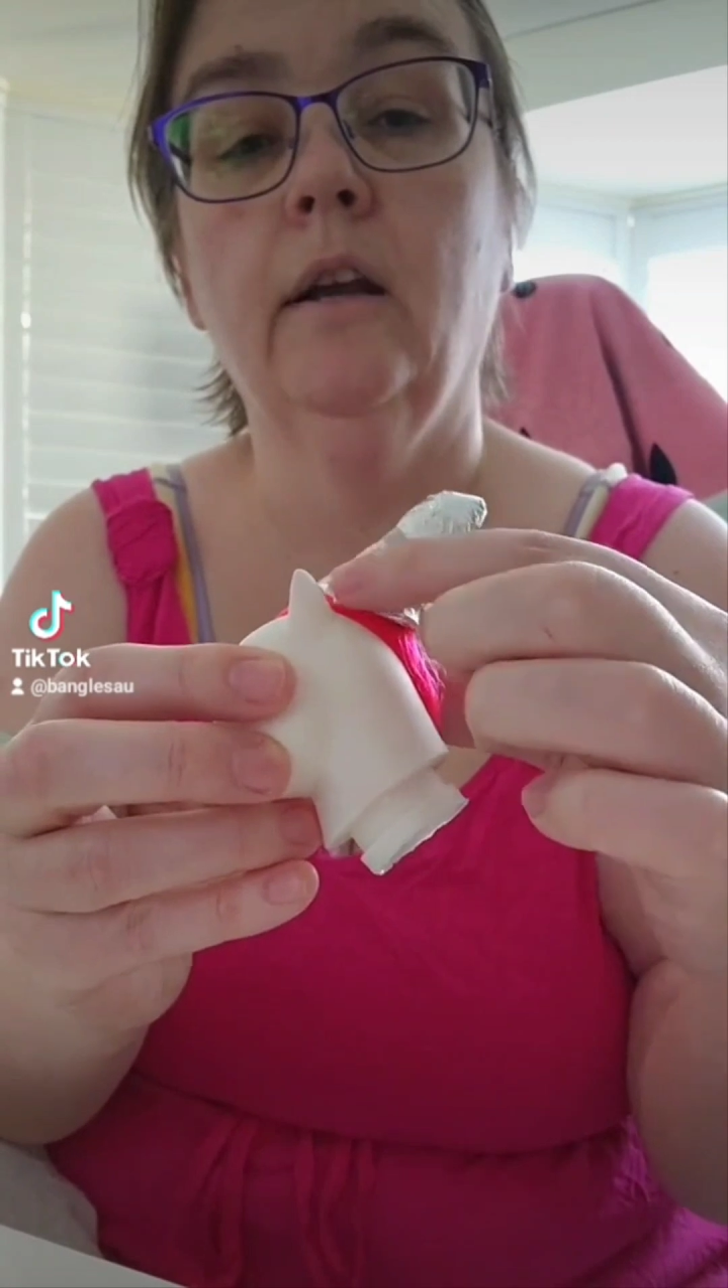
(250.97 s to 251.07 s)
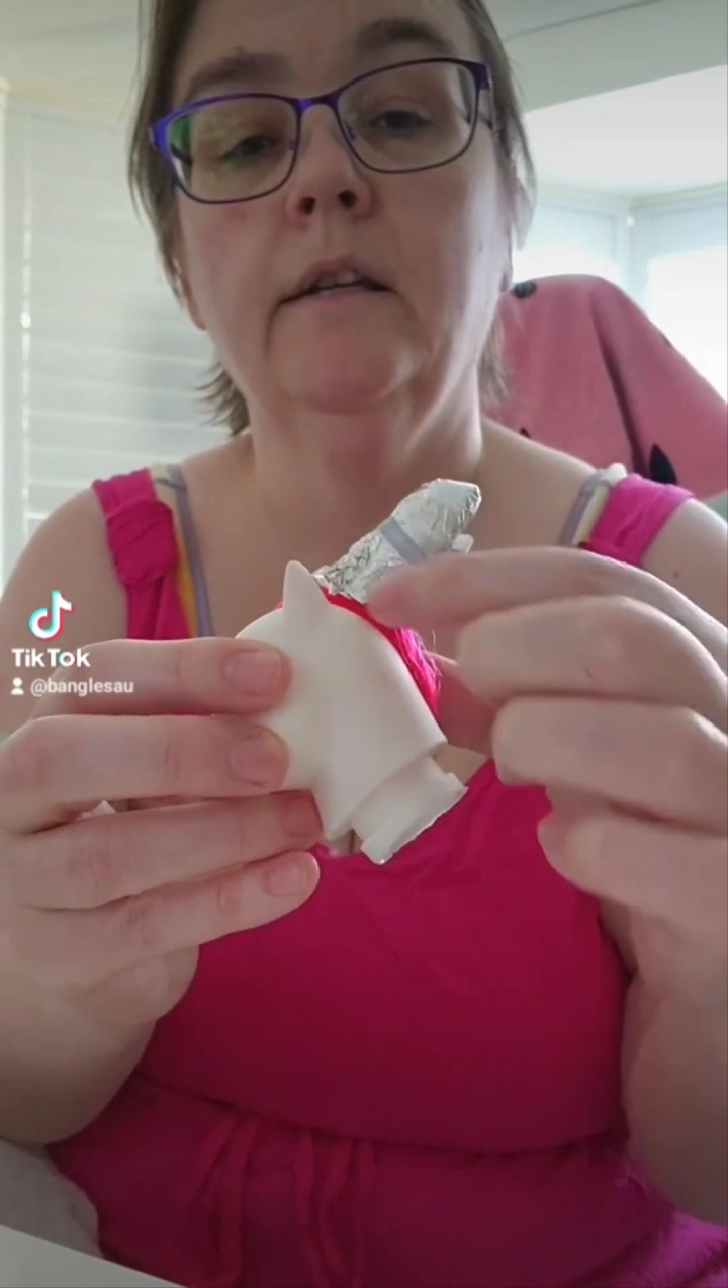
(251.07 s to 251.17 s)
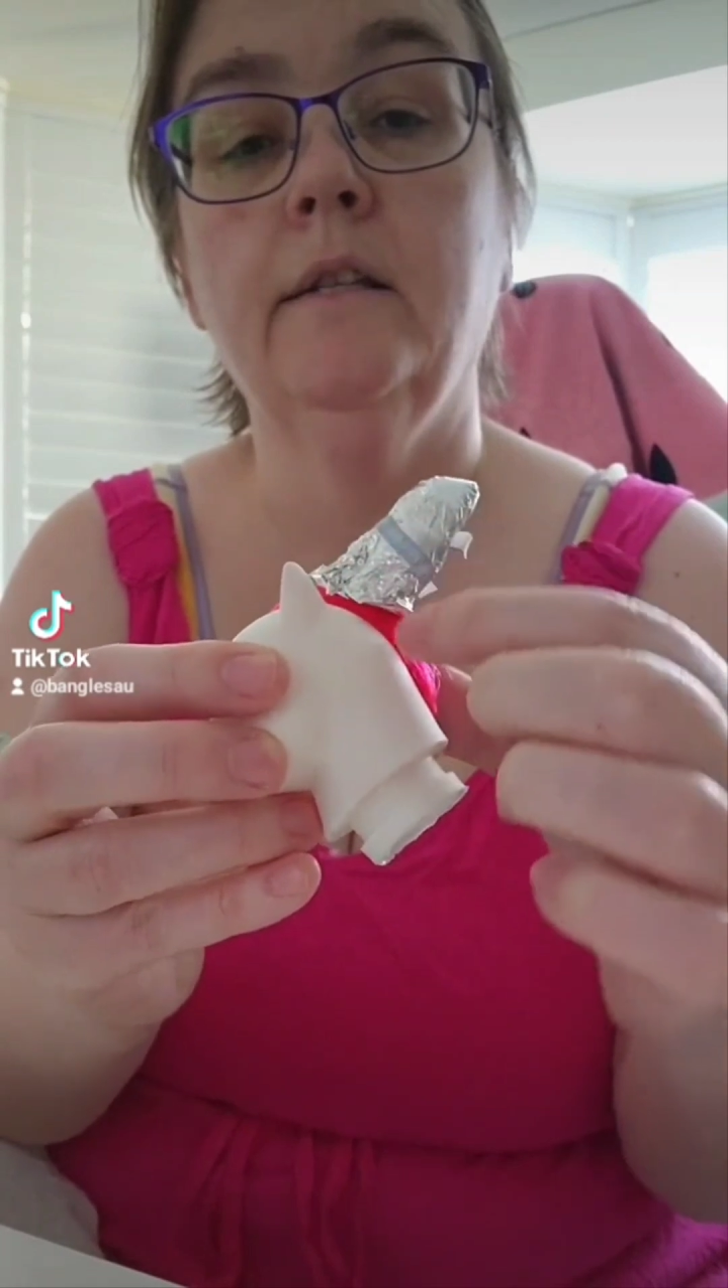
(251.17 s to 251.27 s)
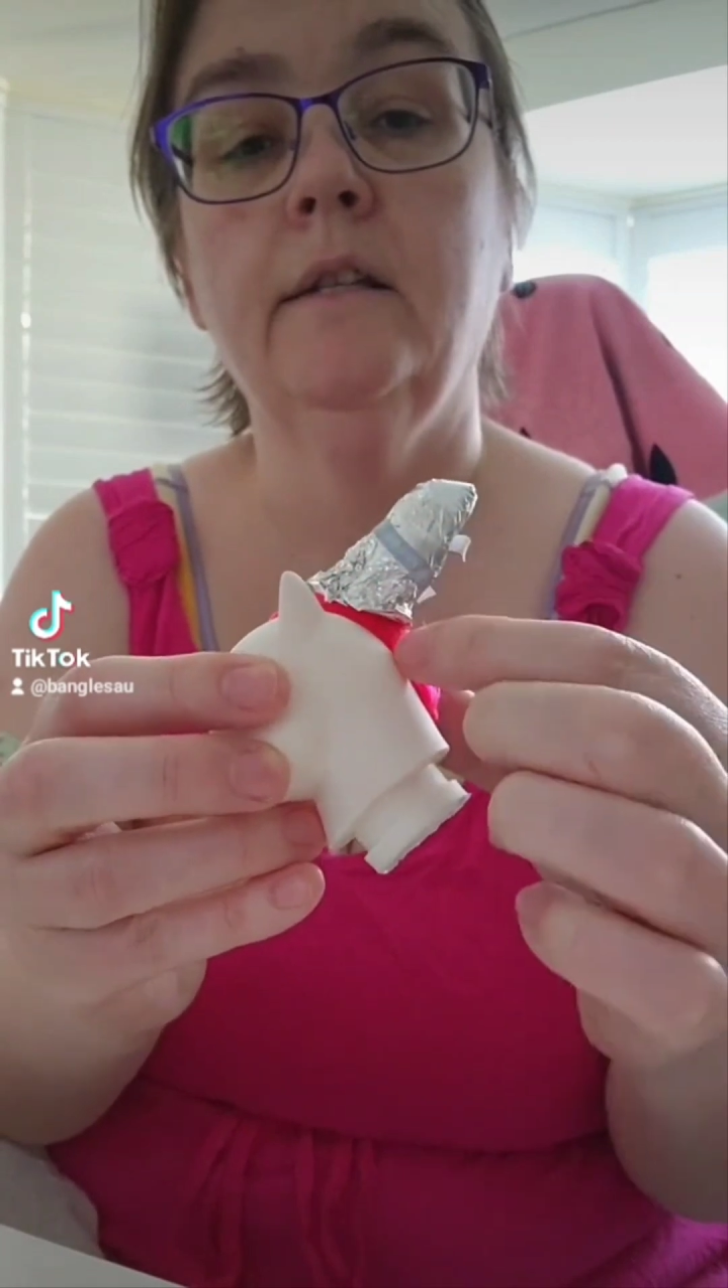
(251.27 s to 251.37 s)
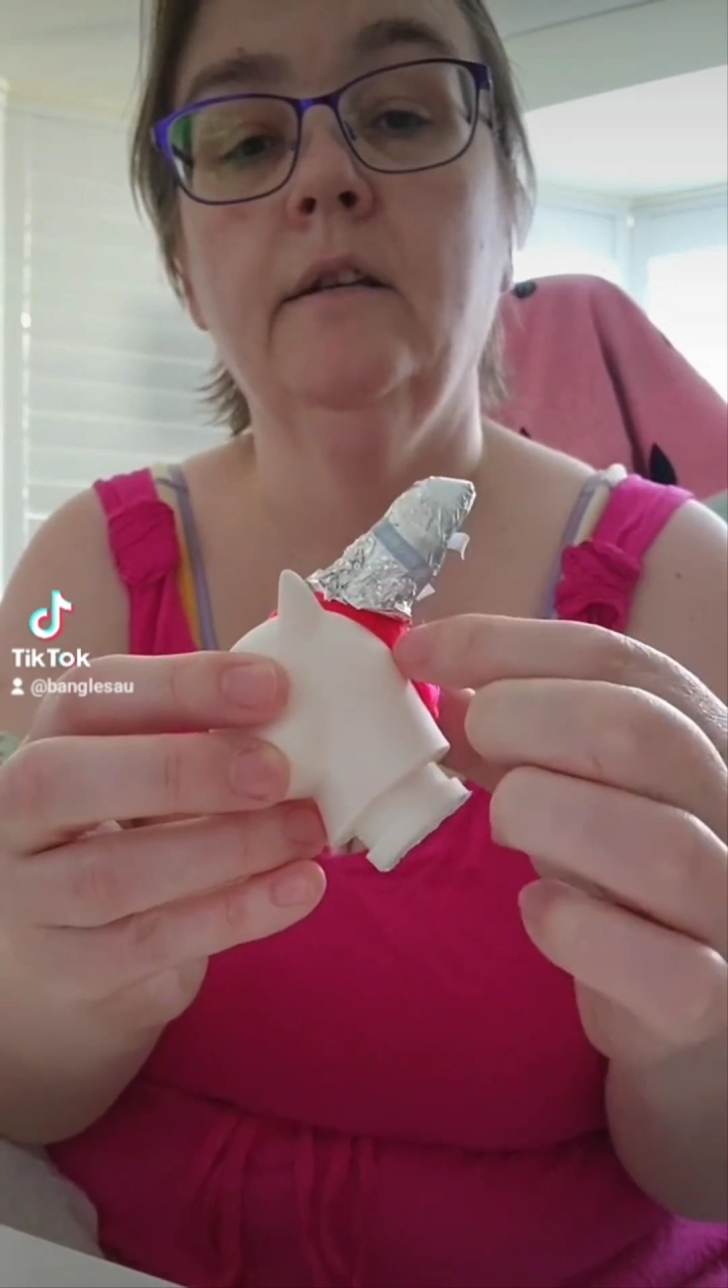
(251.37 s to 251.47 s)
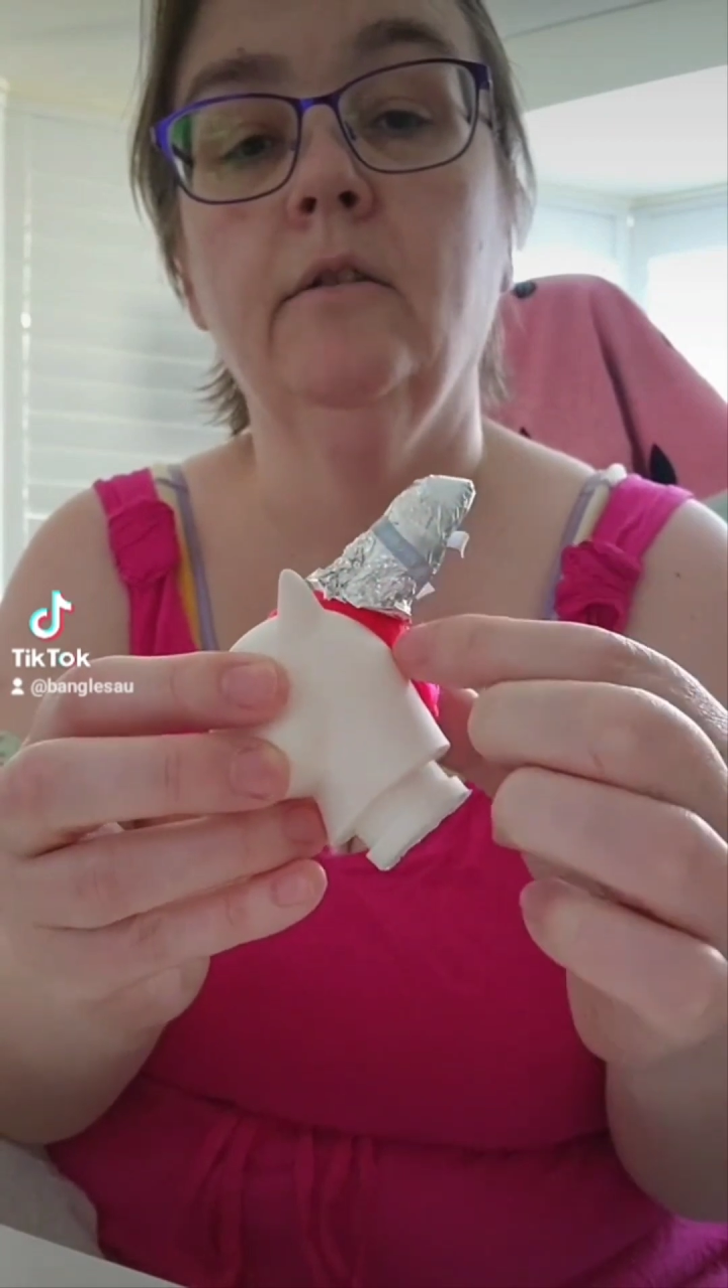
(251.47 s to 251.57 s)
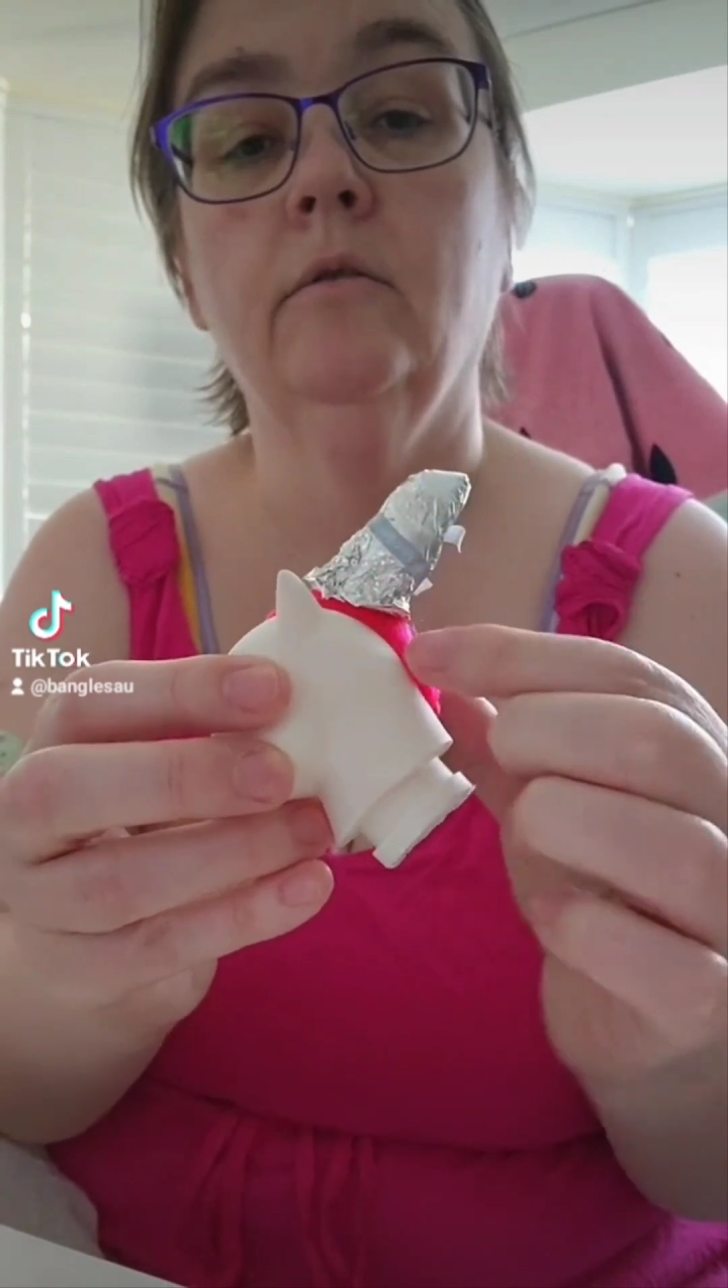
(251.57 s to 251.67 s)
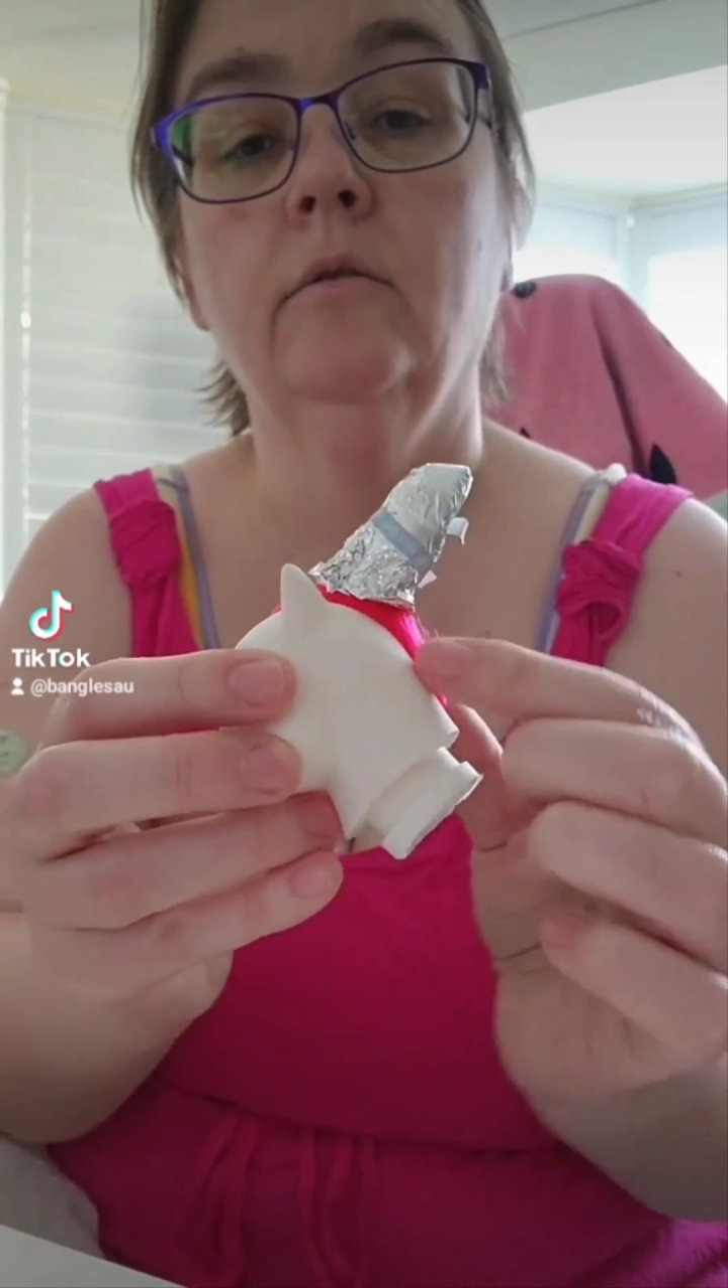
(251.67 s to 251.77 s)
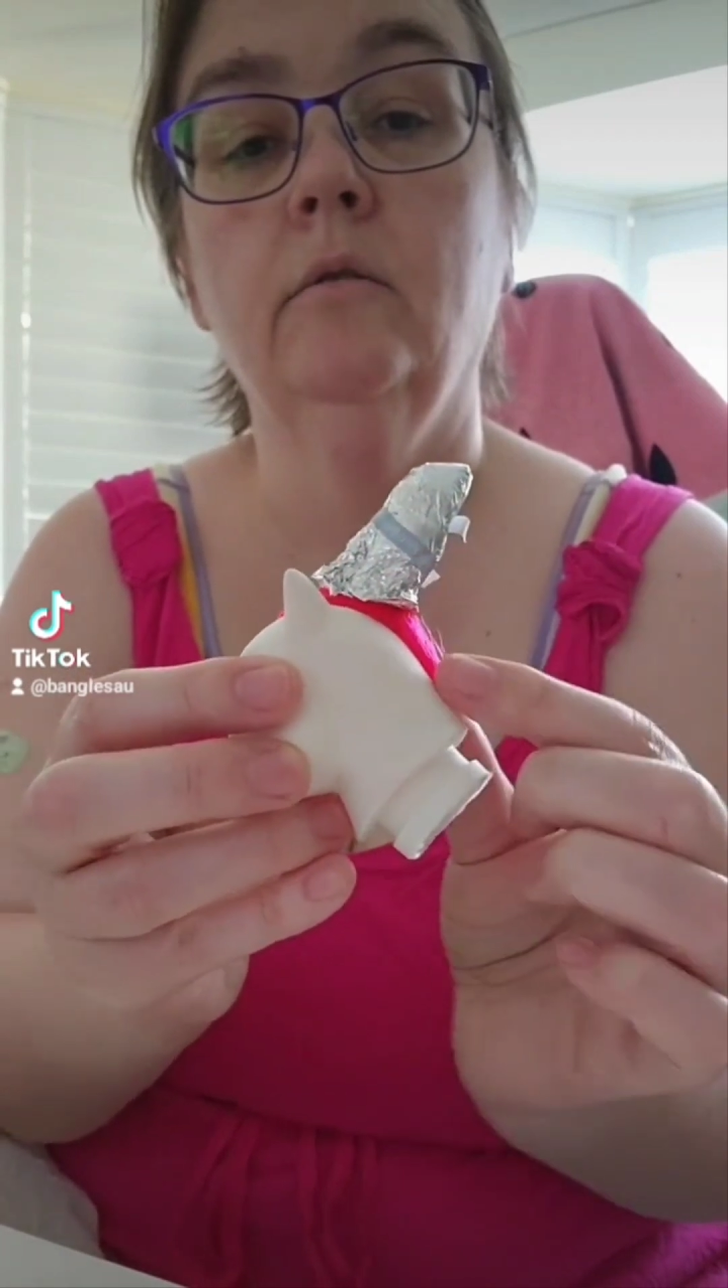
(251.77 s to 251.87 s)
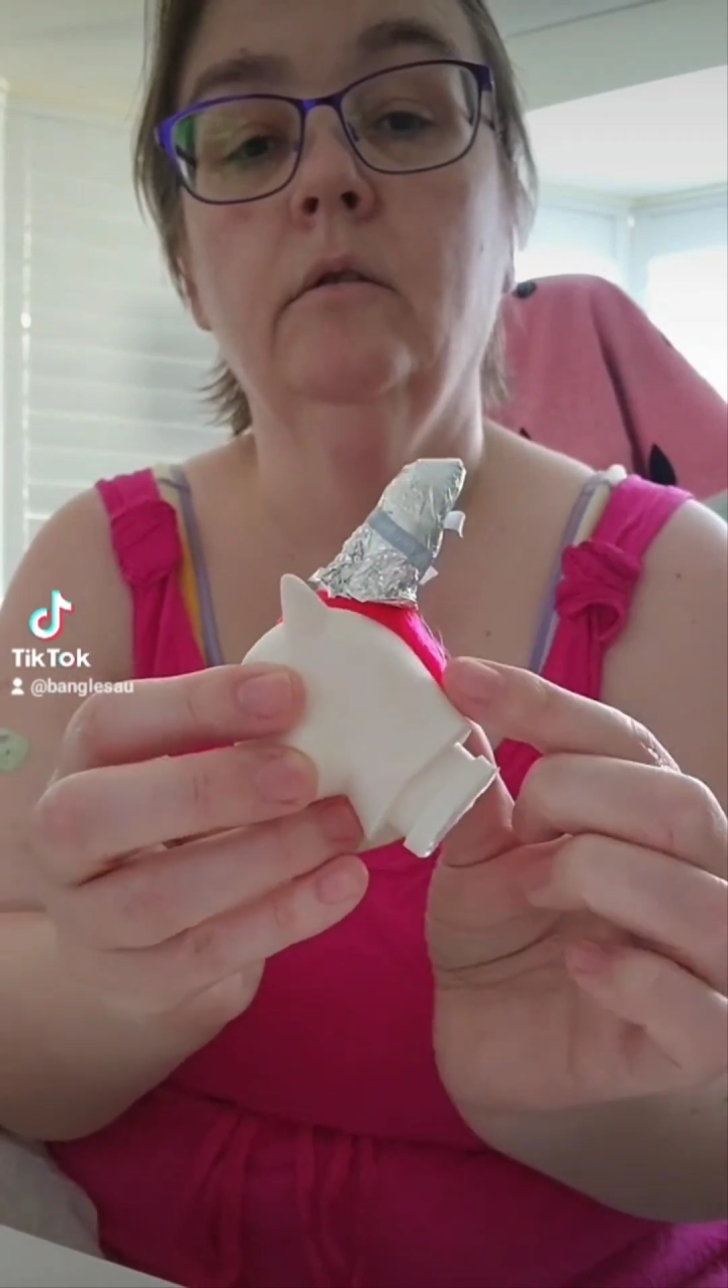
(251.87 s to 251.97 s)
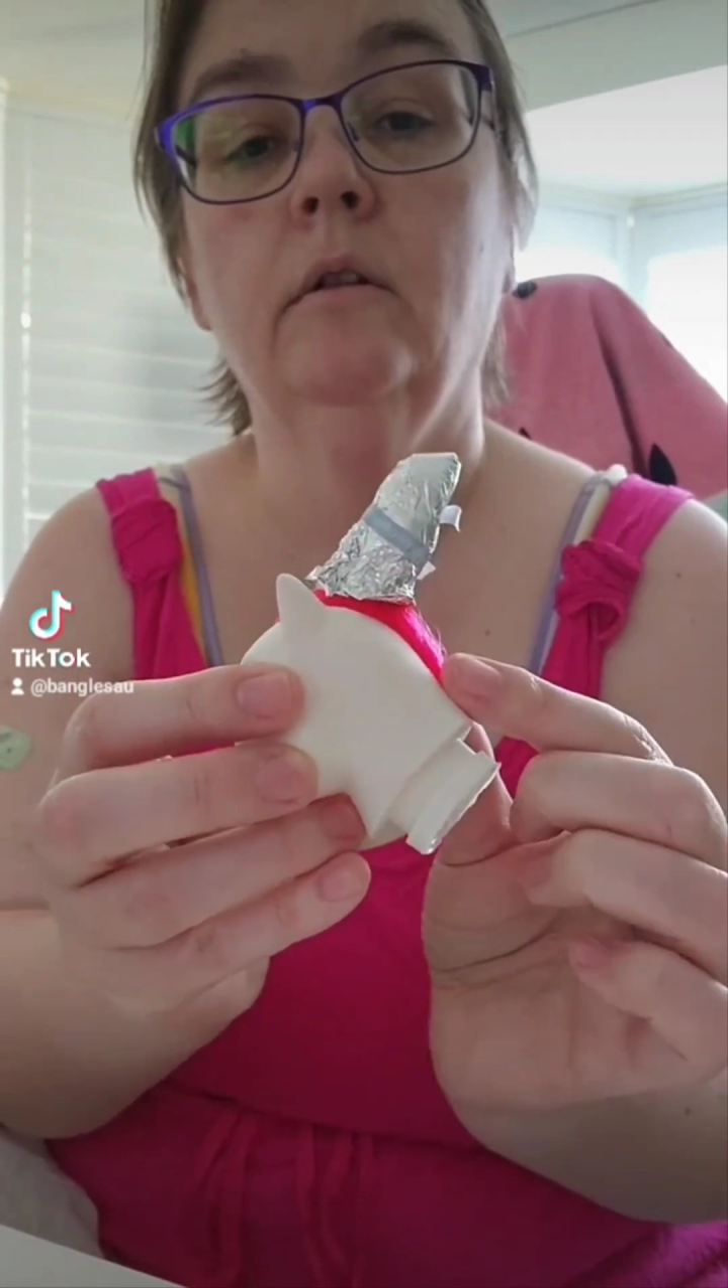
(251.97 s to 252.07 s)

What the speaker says: a seal